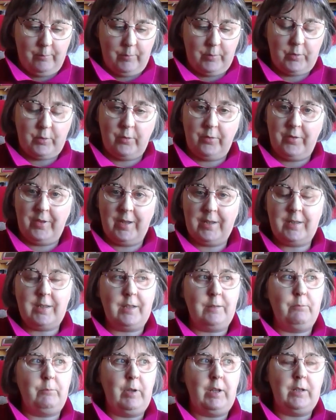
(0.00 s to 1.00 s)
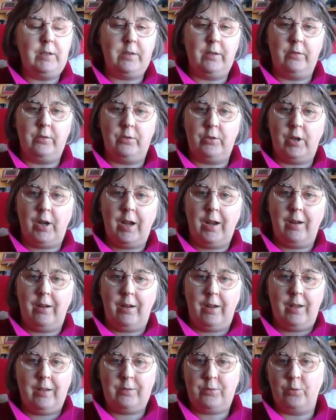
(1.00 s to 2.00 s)
So this means that there's
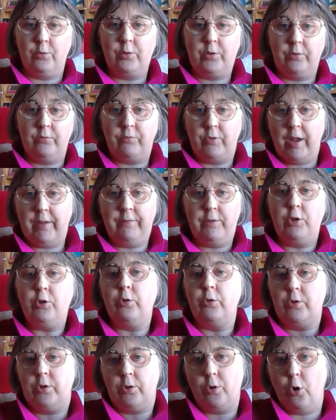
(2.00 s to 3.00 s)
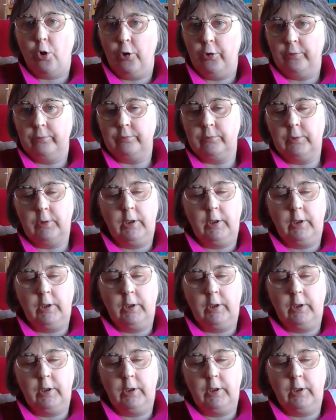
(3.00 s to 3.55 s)
a source of revenue is gone.